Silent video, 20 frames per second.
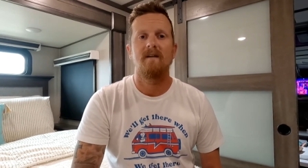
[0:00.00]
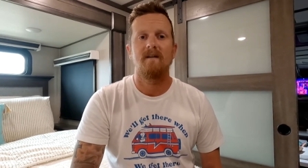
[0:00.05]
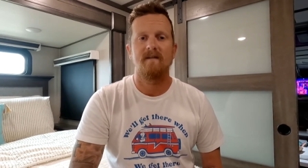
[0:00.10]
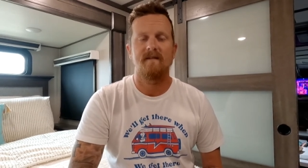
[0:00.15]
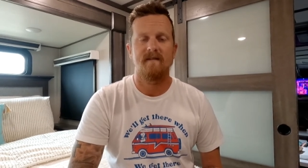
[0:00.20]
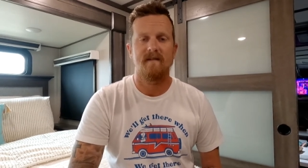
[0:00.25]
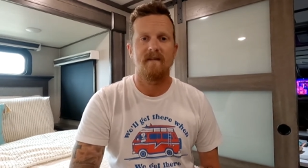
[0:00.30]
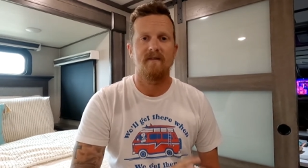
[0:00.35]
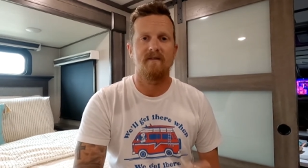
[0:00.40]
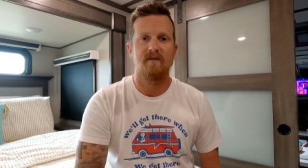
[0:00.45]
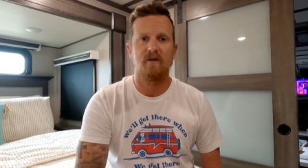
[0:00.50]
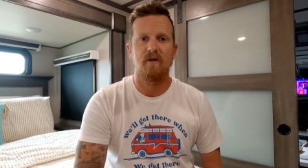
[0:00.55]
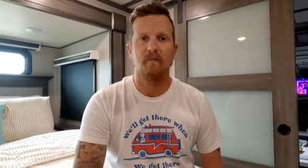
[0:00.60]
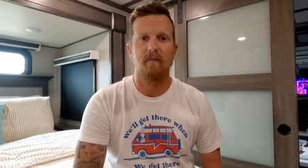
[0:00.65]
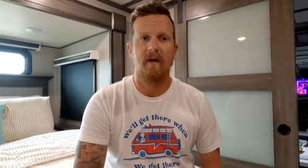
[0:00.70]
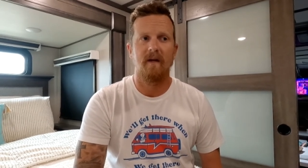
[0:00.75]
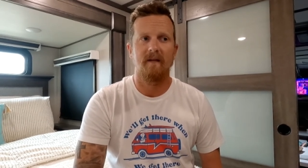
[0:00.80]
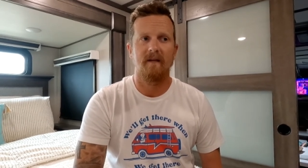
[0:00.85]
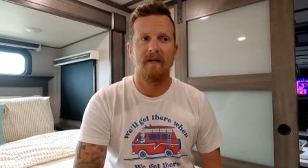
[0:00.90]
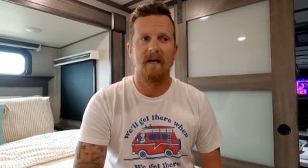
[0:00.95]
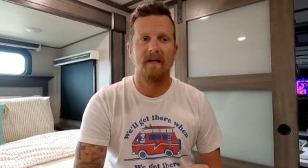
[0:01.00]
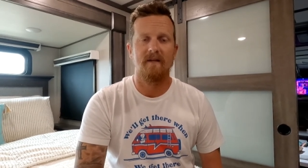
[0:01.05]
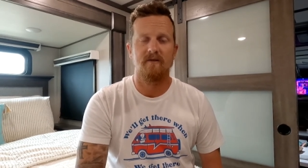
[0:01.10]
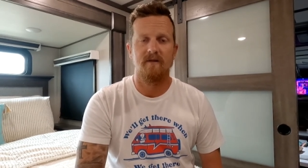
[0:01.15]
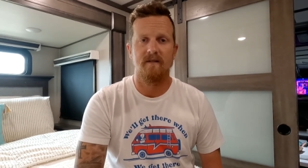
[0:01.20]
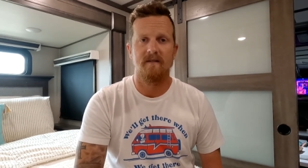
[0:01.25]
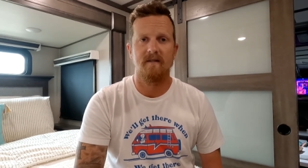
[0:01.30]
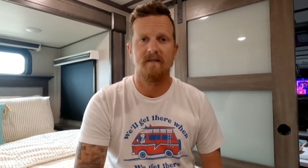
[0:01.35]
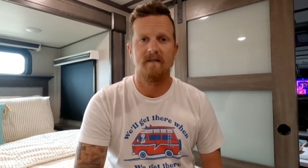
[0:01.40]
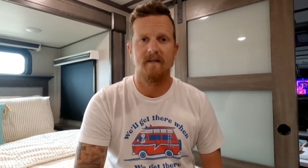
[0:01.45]
sent to your mailing
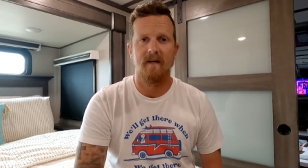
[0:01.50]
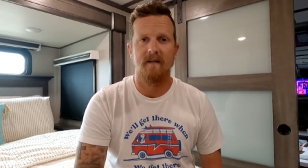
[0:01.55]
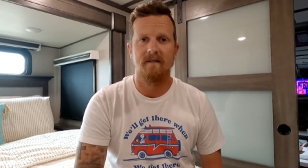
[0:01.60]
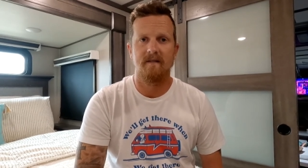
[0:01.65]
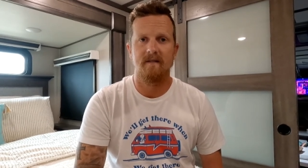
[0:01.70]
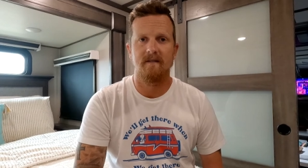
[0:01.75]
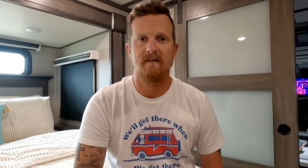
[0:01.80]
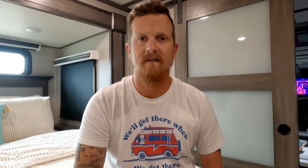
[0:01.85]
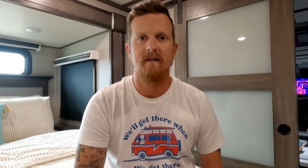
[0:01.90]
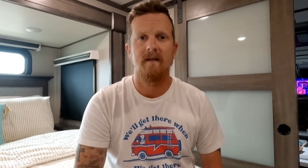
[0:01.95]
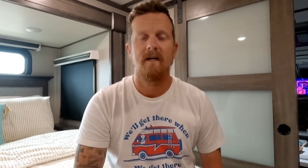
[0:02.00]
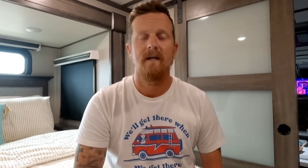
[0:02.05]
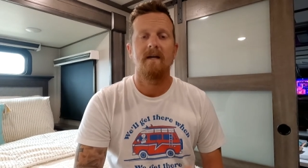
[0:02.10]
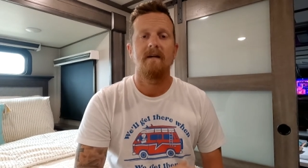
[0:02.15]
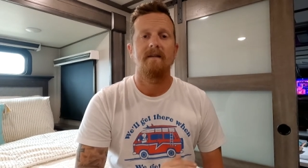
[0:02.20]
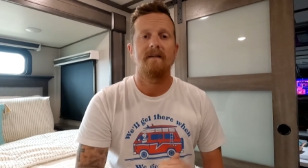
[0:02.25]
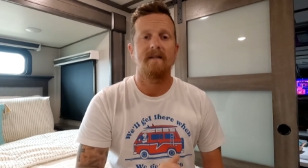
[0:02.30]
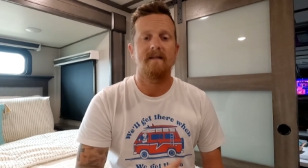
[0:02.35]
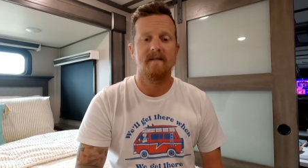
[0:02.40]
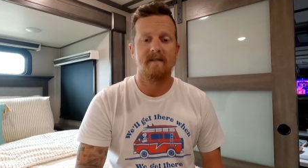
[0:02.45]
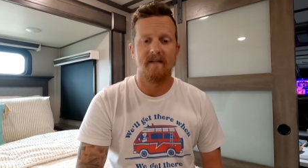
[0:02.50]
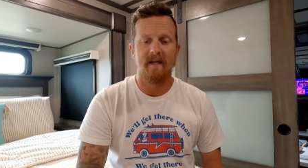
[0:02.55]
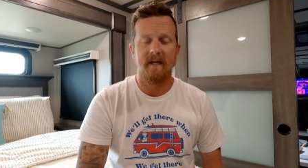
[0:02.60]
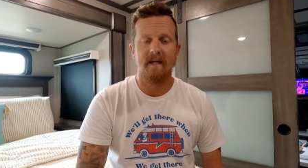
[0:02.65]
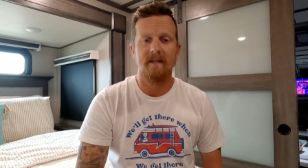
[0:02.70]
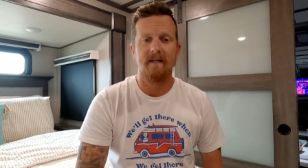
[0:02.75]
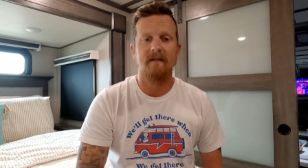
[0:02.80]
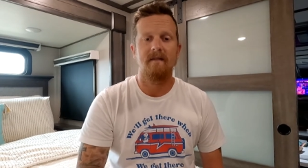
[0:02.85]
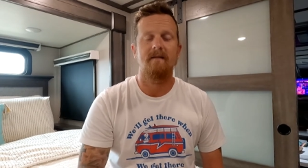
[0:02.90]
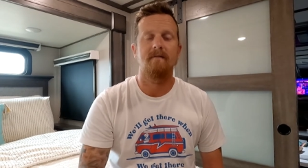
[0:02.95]
address in Texas, they
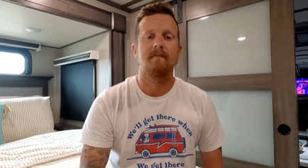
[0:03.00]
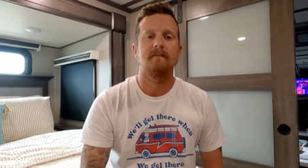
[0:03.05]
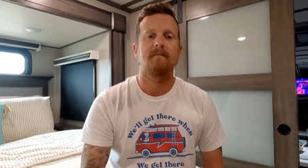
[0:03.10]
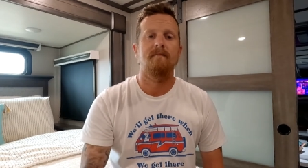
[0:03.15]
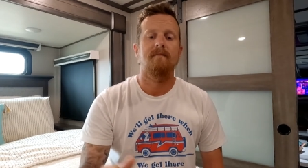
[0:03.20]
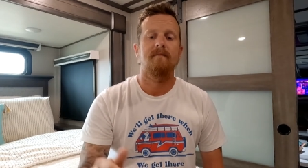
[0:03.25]
scan it